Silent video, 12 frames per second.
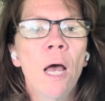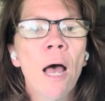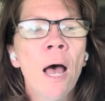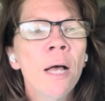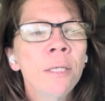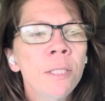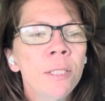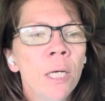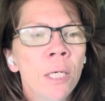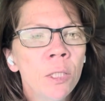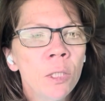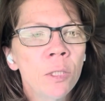As
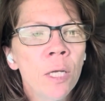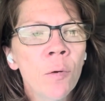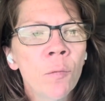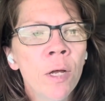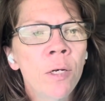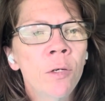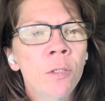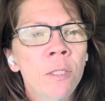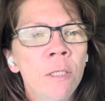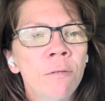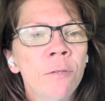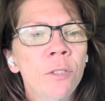such, they render
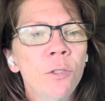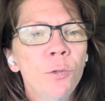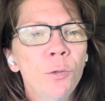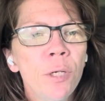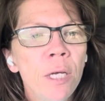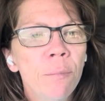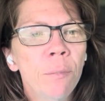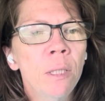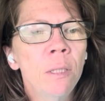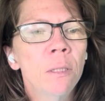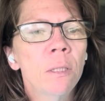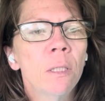different
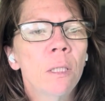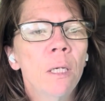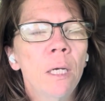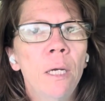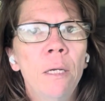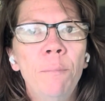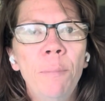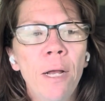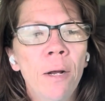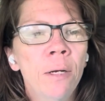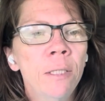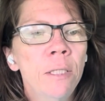treatment
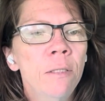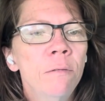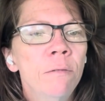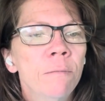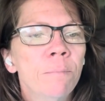imperative.